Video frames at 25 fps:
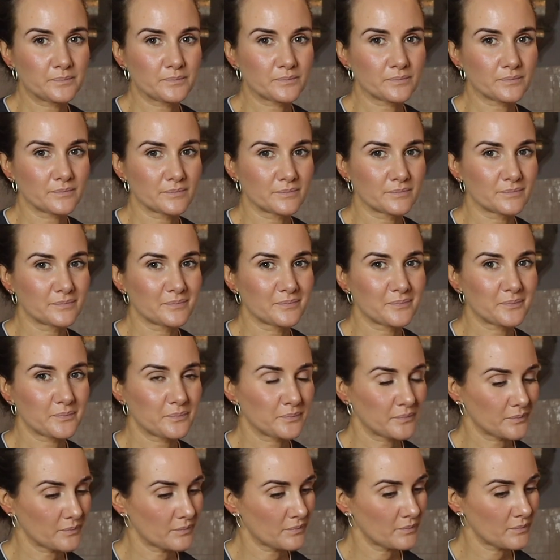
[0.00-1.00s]

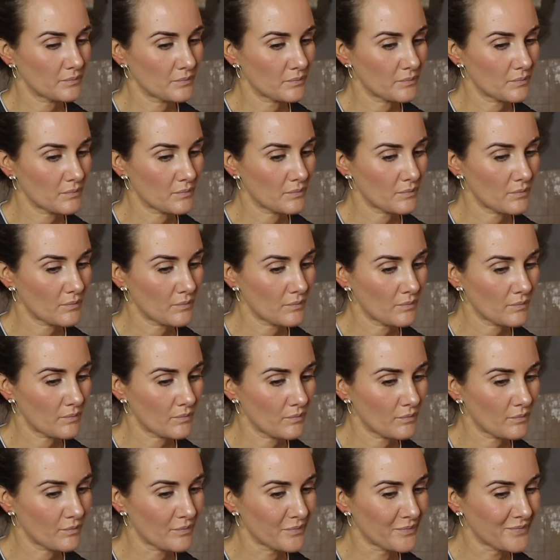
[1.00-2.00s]

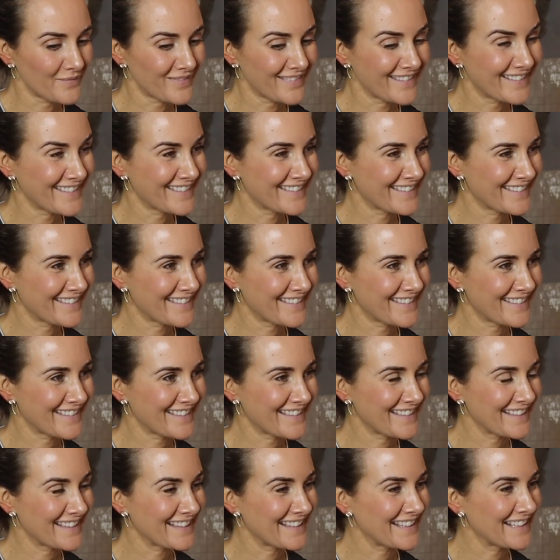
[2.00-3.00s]

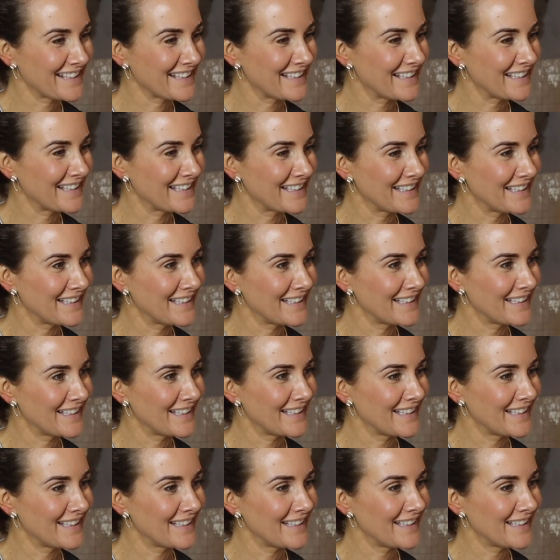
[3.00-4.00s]

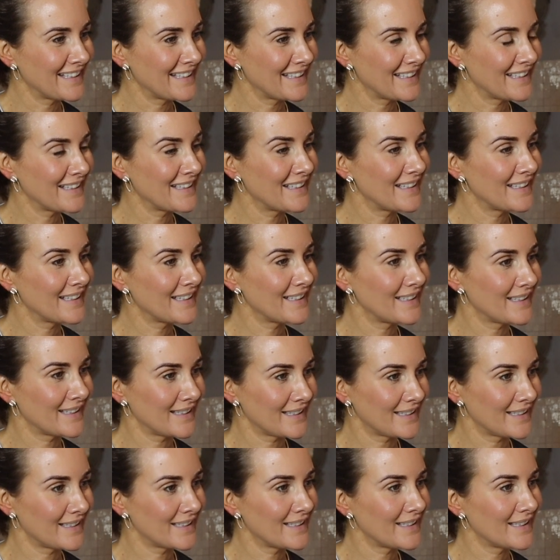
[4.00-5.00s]

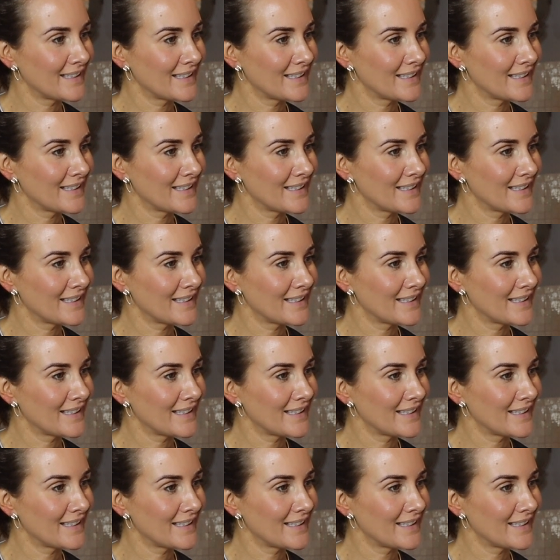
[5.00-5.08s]
No words are spoken by the person on screen.